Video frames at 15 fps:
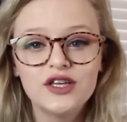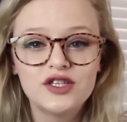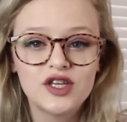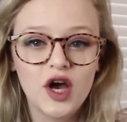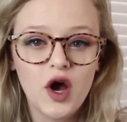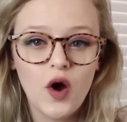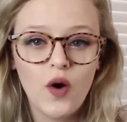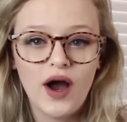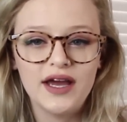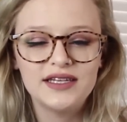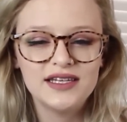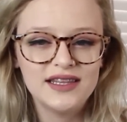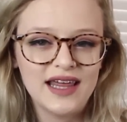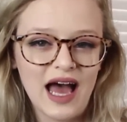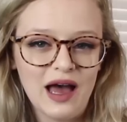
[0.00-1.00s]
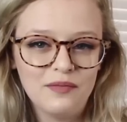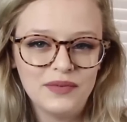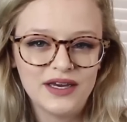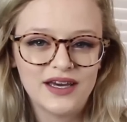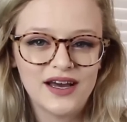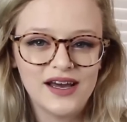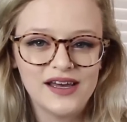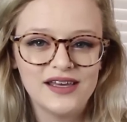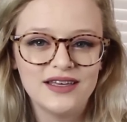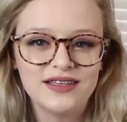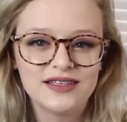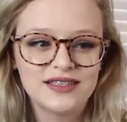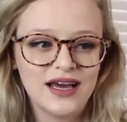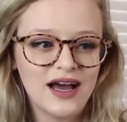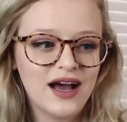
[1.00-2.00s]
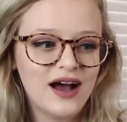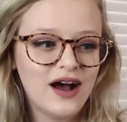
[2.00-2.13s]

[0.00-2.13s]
So I did that because